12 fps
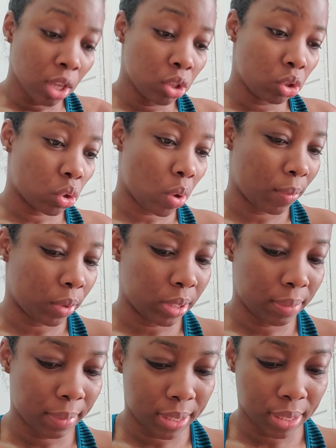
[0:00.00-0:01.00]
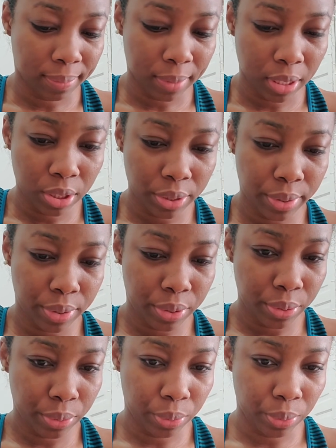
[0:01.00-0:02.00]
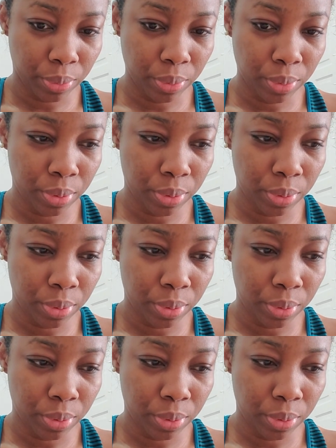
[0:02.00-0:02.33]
so I'm going to mix up these two